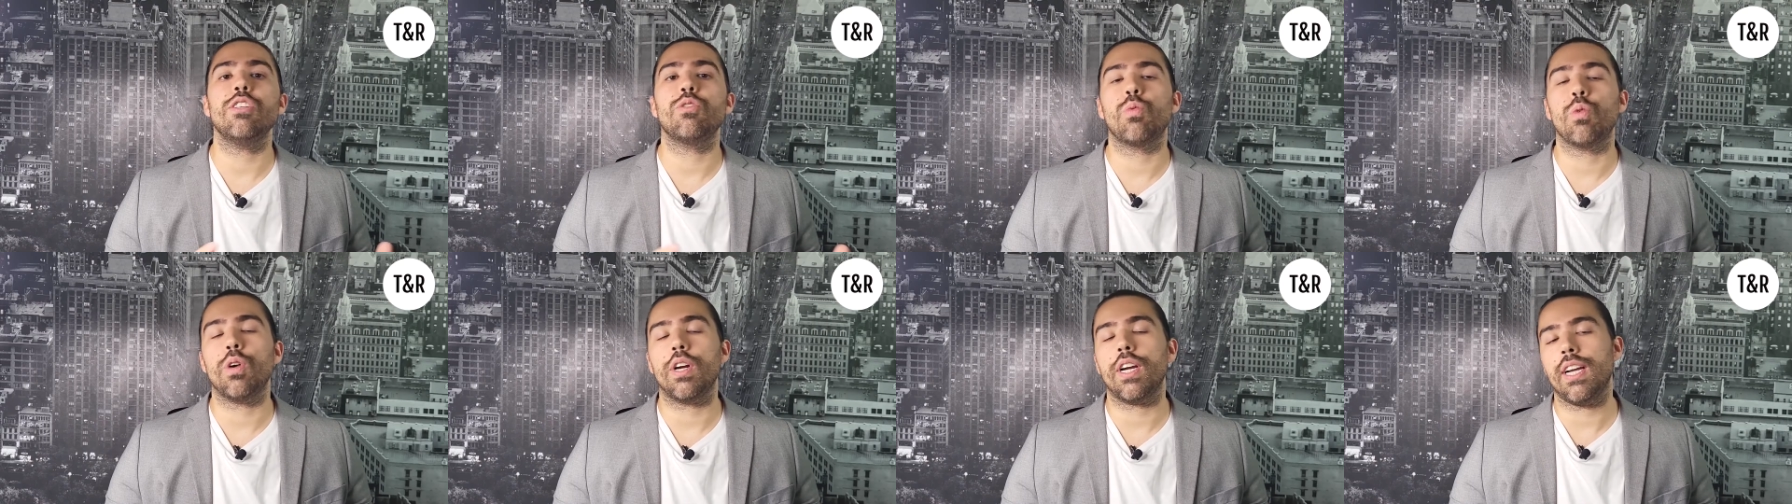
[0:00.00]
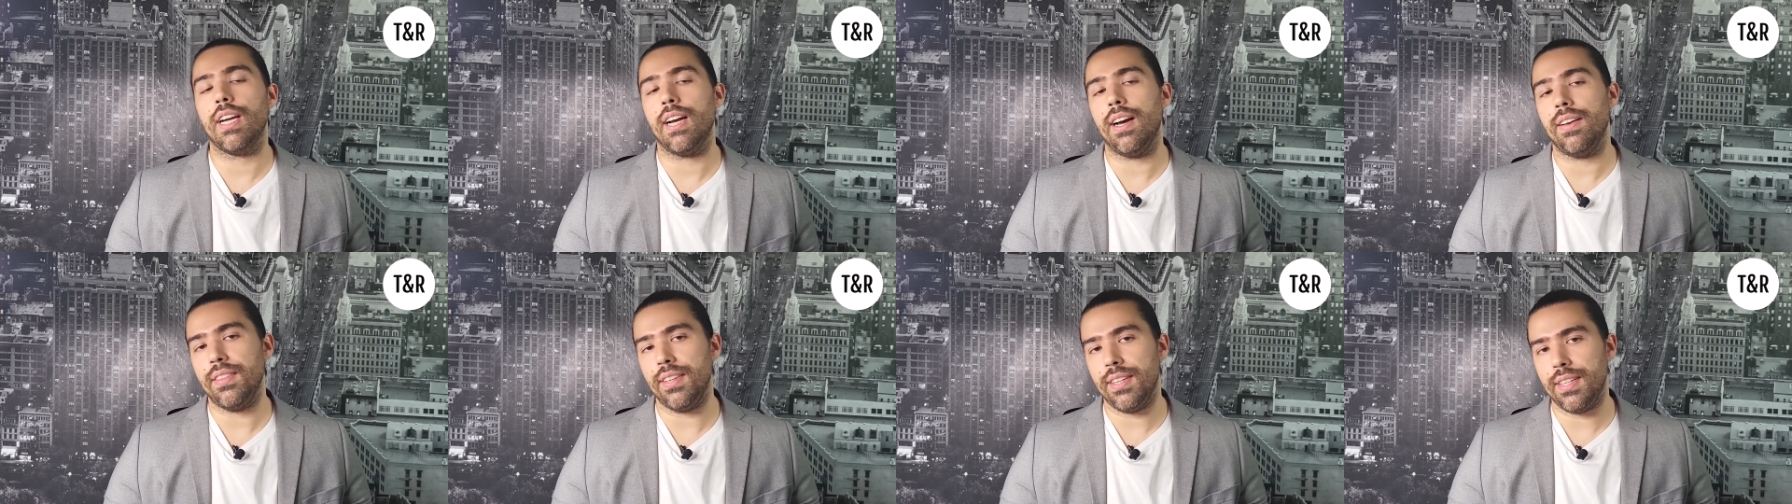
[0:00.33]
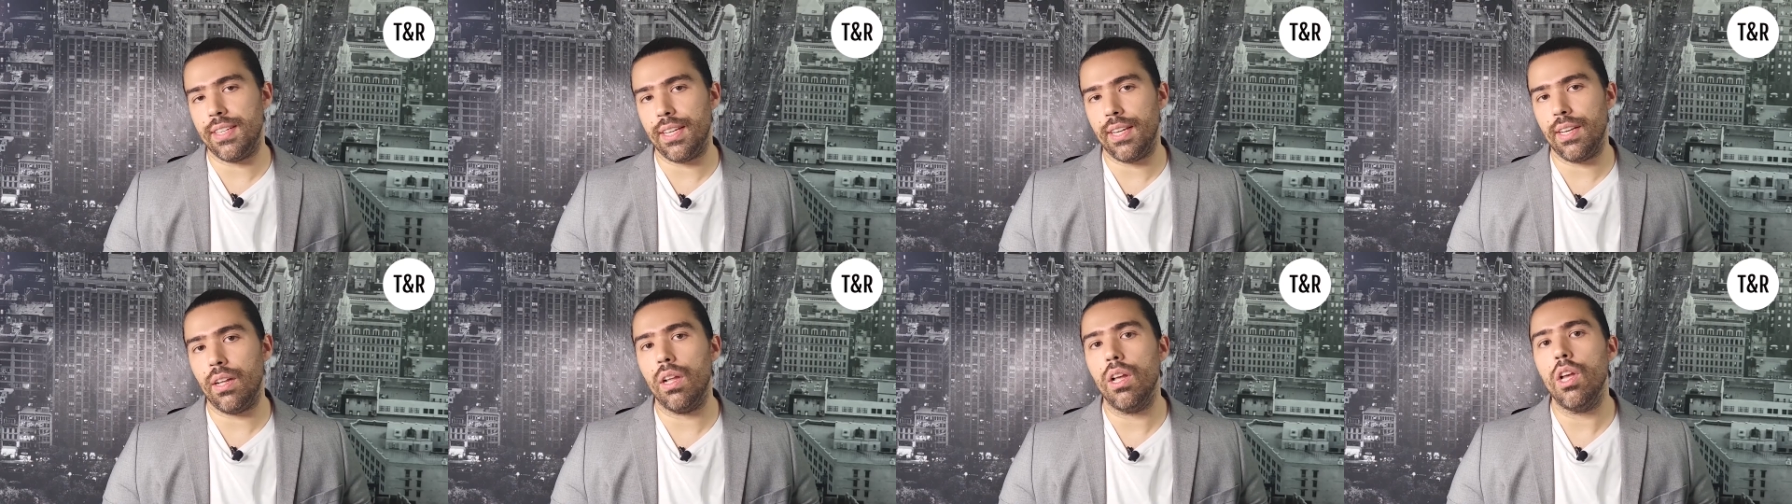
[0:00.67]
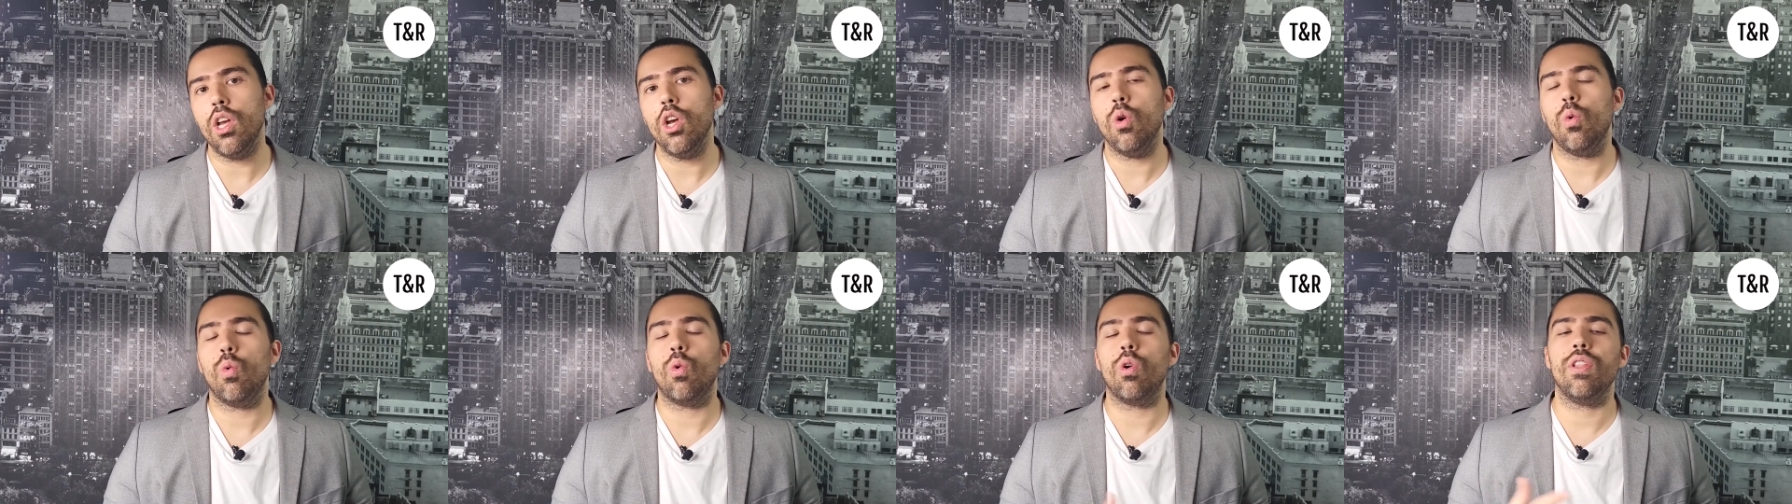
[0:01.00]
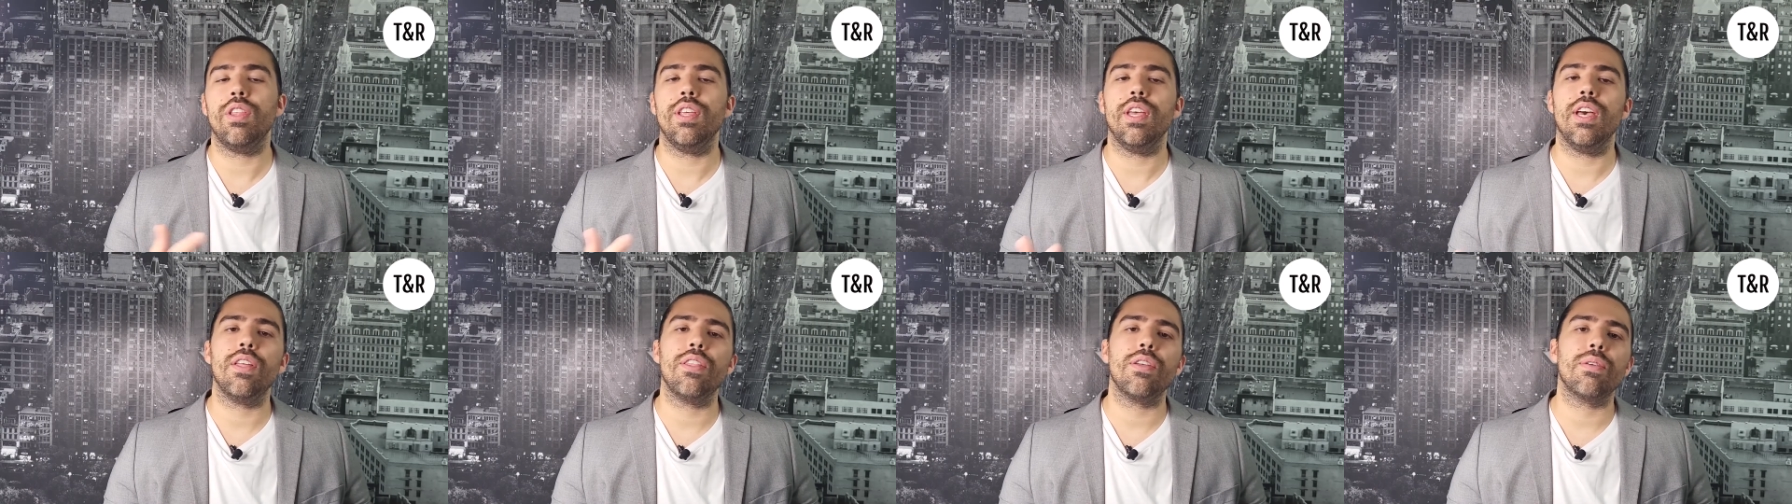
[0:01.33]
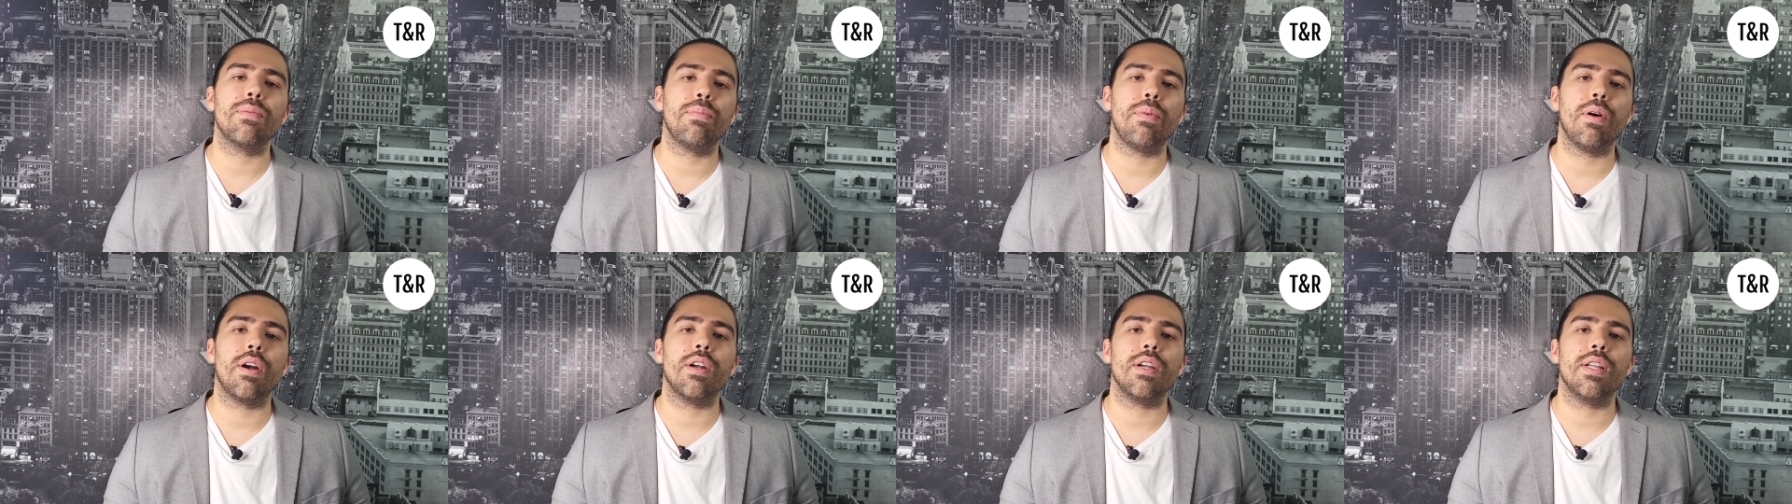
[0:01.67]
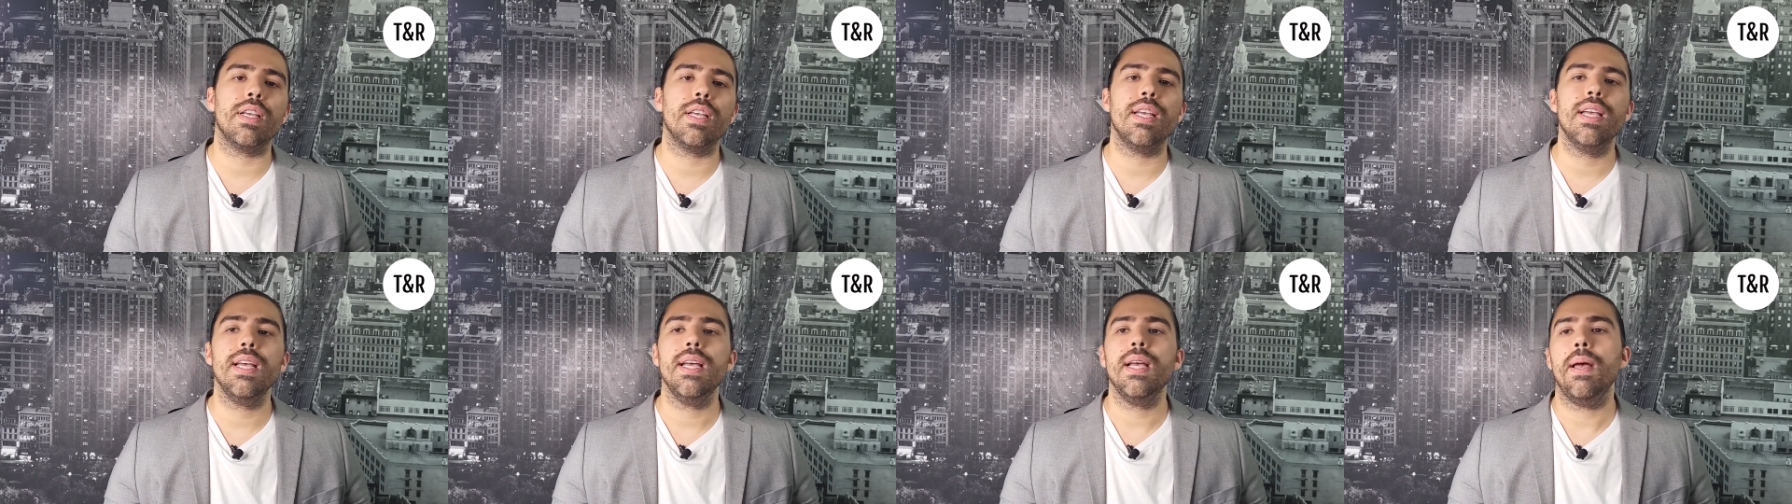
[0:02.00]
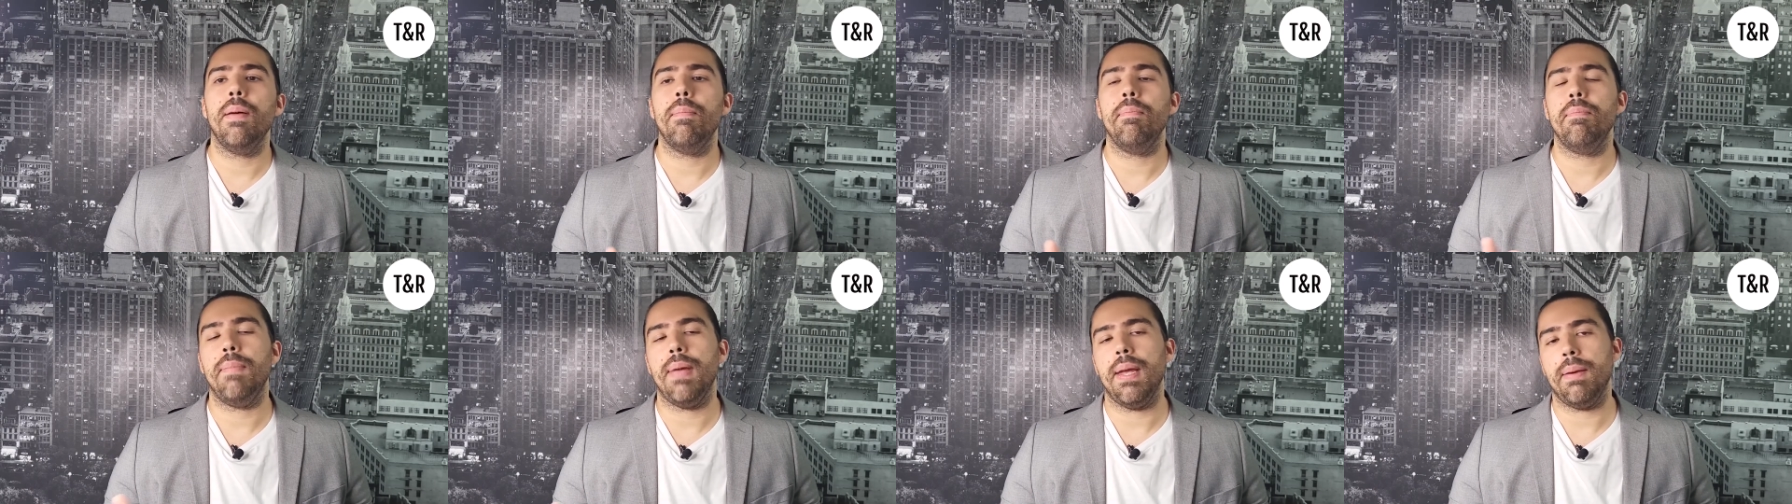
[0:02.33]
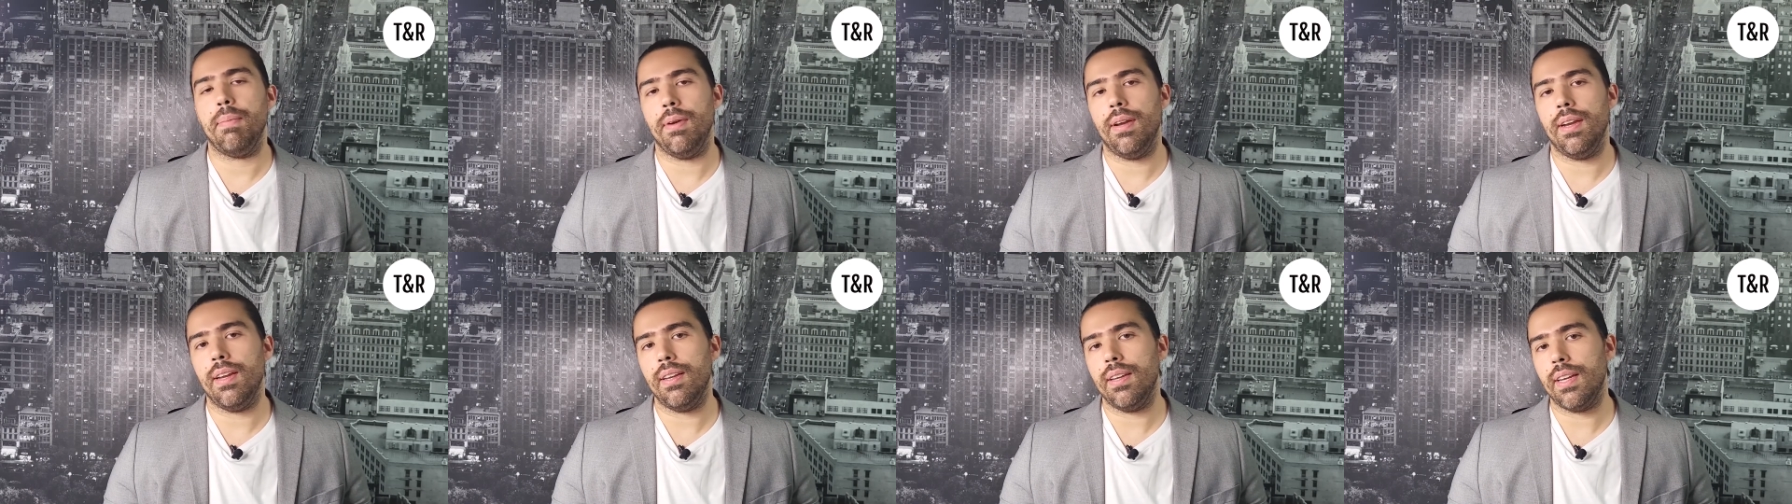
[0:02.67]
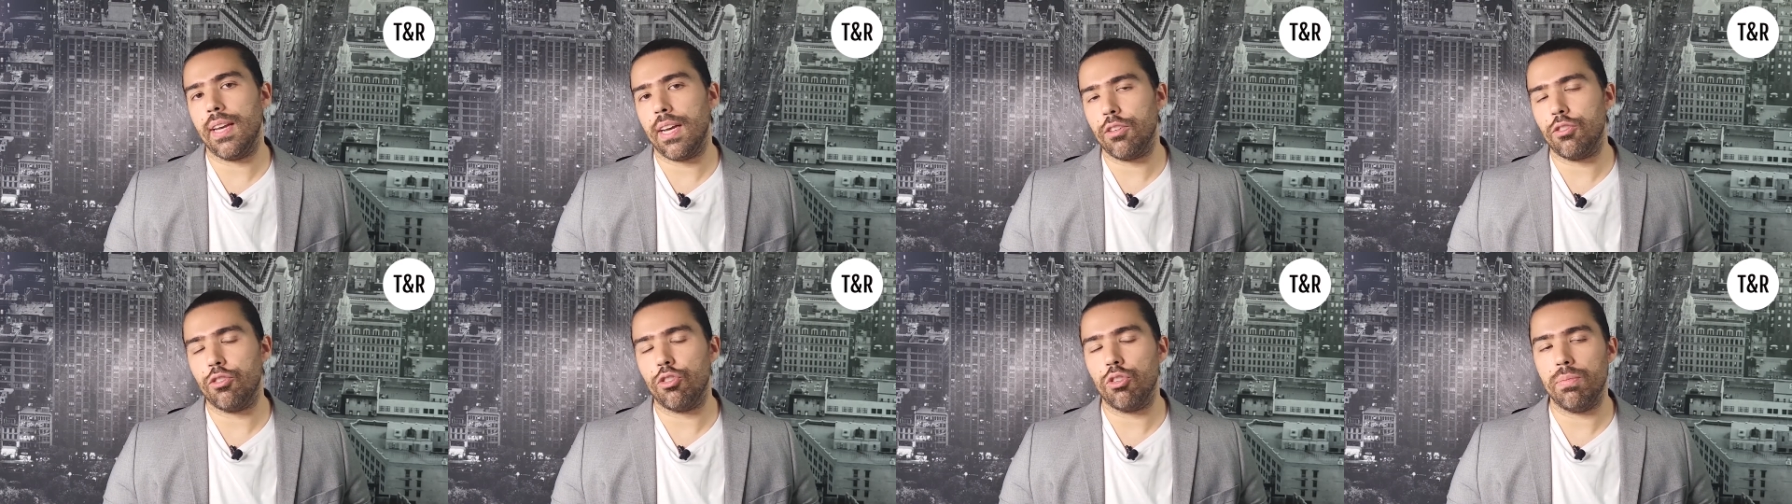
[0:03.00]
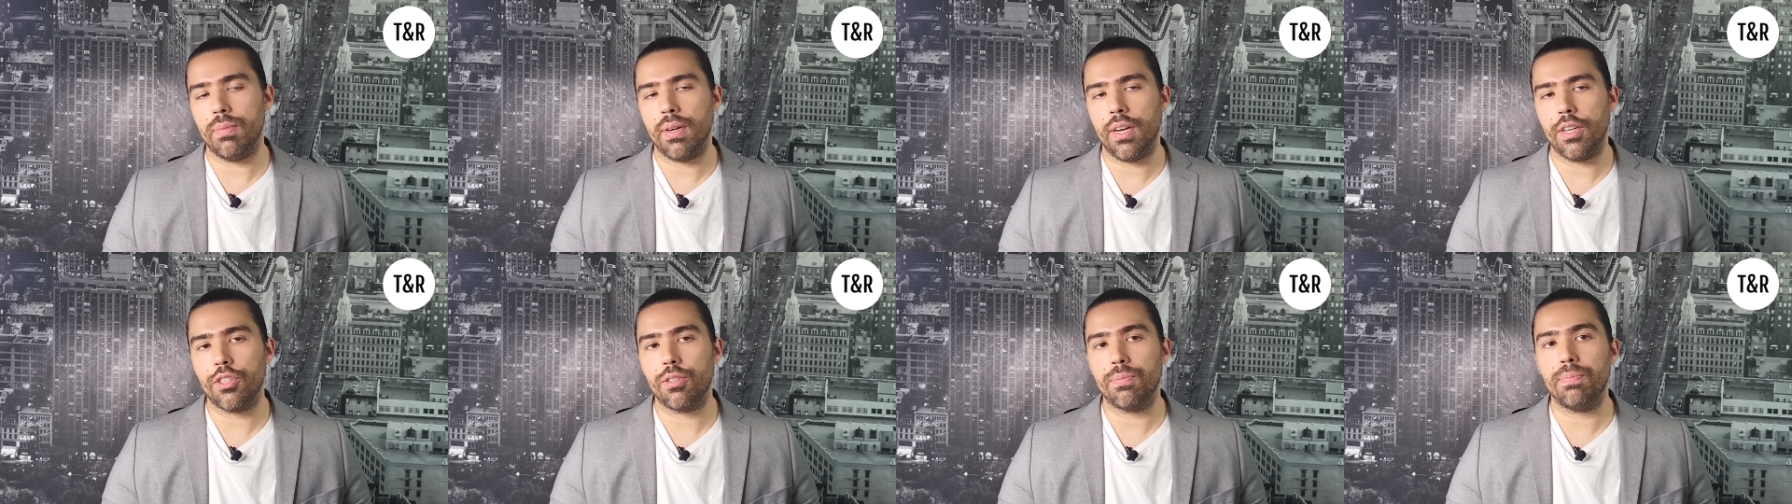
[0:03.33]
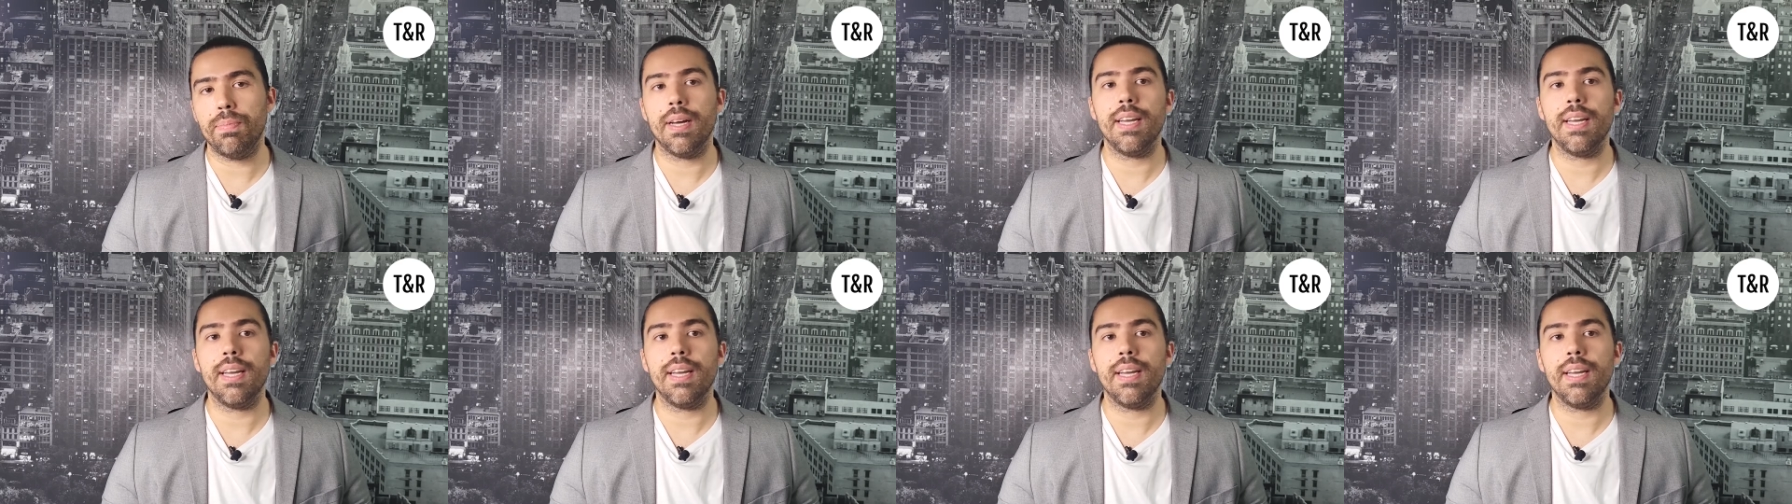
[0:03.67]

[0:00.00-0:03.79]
is working on the deal where the other party maybe not so much.